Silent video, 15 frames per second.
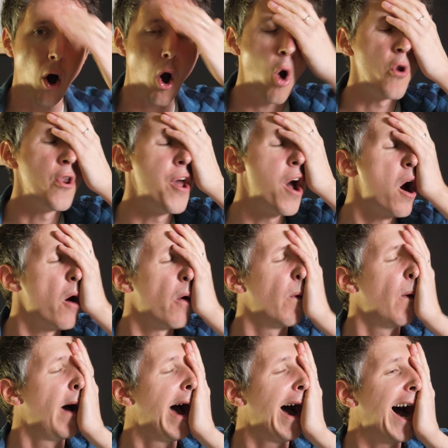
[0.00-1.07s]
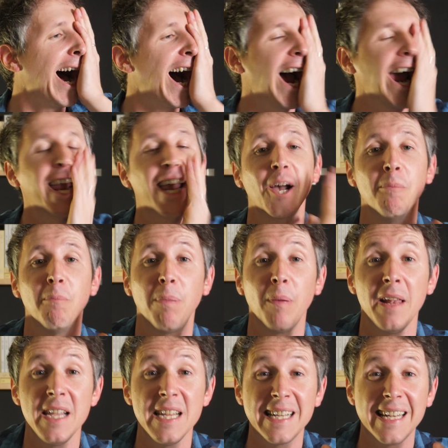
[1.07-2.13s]
Oh no, I
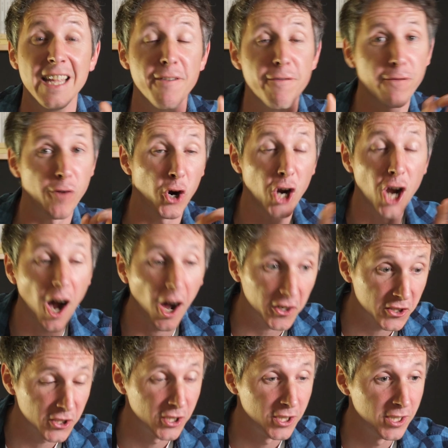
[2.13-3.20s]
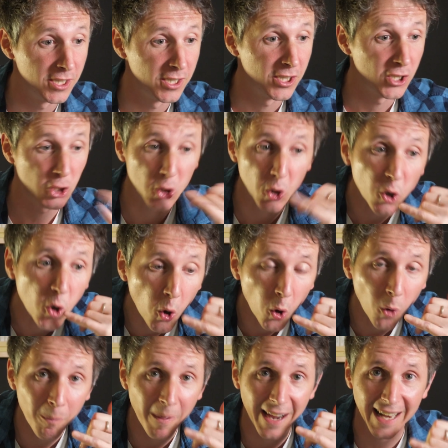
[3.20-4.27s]
completely forgot to
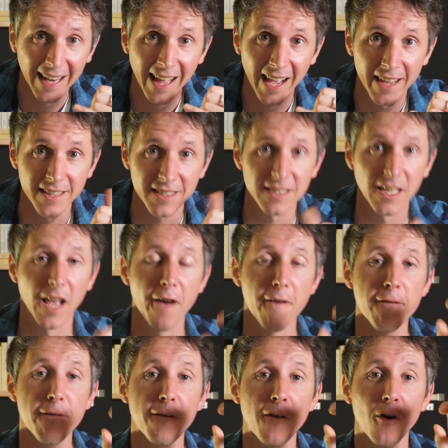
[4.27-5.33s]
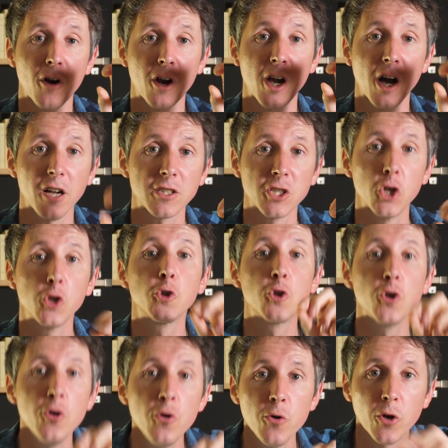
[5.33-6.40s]
call my client. Forgot
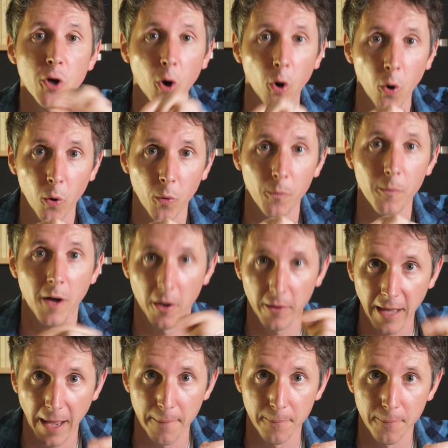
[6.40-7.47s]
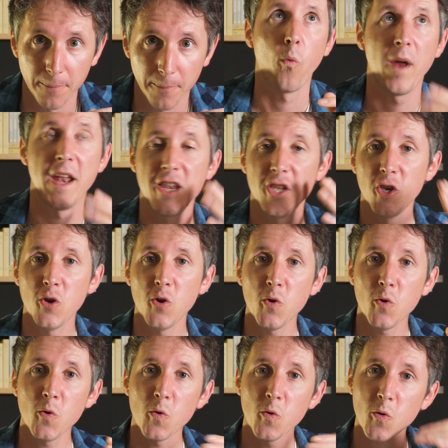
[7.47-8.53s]
to call. Okay, when
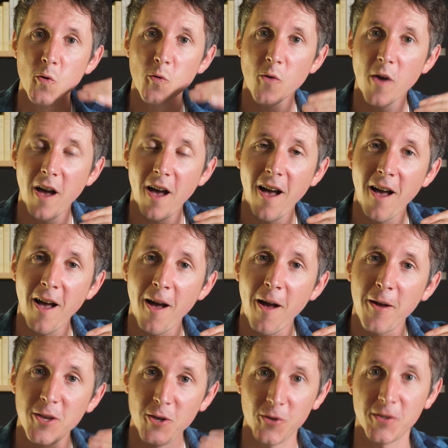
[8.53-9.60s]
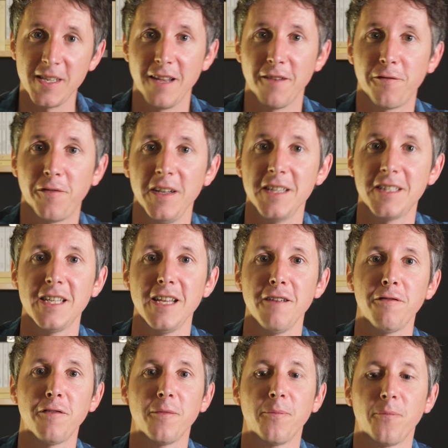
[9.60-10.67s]
you use the
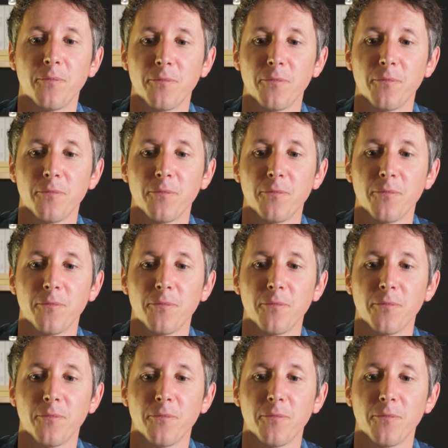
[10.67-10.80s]
infinitive,